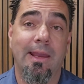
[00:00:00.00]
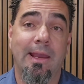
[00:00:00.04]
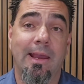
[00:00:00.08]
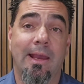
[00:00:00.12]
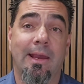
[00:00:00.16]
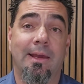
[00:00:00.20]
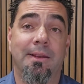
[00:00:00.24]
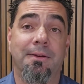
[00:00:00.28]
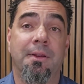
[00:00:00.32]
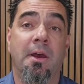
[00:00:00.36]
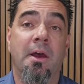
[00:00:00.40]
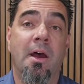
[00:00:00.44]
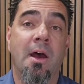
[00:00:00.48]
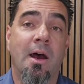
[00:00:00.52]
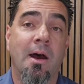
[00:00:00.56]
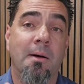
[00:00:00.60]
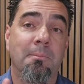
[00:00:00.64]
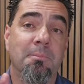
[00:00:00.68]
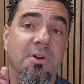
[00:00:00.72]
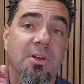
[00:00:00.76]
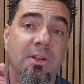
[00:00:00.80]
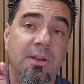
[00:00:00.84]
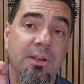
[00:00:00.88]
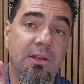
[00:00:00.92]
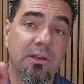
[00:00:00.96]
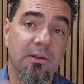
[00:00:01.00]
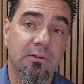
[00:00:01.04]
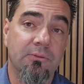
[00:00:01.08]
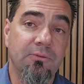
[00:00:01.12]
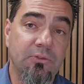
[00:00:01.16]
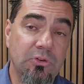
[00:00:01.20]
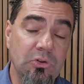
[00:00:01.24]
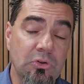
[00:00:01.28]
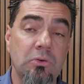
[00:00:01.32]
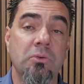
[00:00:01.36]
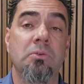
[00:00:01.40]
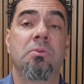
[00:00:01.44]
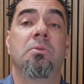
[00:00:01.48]
and I'm going to give
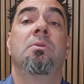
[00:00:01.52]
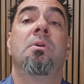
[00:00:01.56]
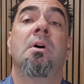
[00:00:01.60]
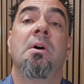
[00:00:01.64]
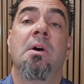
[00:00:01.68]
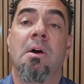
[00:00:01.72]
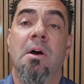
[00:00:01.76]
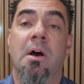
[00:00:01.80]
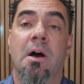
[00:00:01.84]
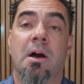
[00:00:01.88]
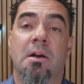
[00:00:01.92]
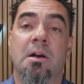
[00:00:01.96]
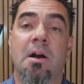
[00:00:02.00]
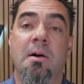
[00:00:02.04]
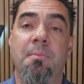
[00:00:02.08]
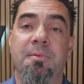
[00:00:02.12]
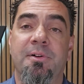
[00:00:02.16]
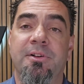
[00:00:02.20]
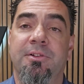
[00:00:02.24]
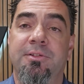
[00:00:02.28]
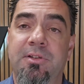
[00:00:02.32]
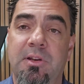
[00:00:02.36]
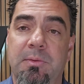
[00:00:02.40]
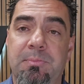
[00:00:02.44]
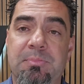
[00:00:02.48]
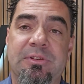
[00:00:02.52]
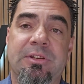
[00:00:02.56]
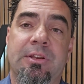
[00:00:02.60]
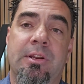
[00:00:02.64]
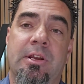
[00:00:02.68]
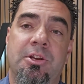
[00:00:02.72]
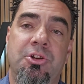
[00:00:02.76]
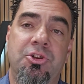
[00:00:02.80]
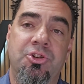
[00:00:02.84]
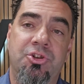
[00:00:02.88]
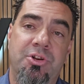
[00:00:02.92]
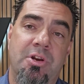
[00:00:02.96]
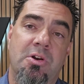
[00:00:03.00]
you a couple of tips that
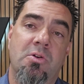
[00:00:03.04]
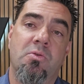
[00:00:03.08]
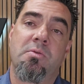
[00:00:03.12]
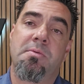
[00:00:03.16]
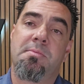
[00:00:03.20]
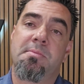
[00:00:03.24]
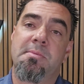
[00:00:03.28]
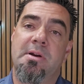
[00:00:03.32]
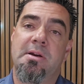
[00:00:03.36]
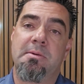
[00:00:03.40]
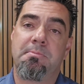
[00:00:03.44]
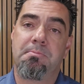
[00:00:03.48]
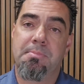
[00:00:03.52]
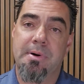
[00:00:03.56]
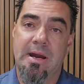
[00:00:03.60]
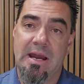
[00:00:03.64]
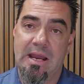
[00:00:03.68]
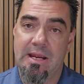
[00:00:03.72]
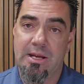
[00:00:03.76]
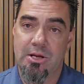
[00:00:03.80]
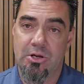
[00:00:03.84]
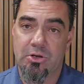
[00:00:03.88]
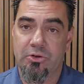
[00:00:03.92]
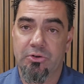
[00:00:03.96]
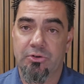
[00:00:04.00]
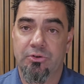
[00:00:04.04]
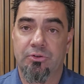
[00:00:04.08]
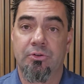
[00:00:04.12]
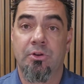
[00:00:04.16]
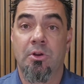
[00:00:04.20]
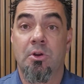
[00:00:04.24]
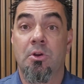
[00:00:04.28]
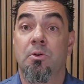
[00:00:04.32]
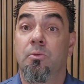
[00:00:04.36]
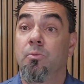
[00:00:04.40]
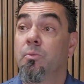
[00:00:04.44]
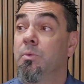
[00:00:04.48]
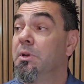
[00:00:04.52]
I share with my buyers
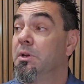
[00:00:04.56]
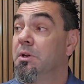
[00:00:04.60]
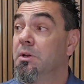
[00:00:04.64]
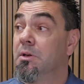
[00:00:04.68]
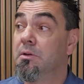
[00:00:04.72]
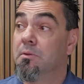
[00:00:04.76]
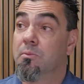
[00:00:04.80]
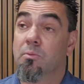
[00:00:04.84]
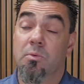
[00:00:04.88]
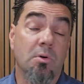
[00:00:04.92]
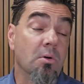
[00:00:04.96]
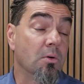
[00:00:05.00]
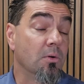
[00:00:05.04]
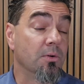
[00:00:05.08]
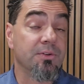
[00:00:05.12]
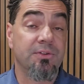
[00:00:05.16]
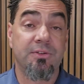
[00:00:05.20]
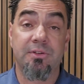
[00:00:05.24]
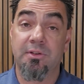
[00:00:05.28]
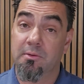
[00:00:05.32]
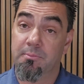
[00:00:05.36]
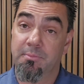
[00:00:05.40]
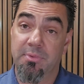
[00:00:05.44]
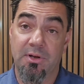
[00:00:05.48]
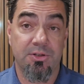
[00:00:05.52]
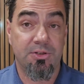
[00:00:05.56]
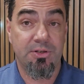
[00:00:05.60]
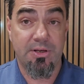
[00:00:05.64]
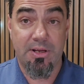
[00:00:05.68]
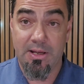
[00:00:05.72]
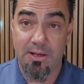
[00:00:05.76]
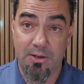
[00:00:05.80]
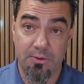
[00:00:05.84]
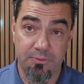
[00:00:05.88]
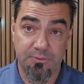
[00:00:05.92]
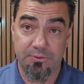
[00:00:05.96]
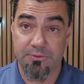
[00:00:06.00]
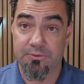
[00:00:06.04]
when we're going to see a bunch of
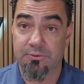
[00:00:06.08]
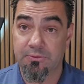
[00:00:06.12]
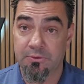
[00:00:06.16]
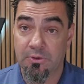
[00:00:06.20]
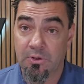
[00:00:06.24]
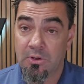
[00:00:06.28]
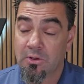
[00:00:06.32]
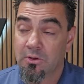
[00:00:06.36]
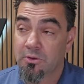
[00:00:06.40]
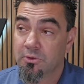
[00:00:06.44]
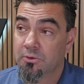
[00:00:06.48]
houses.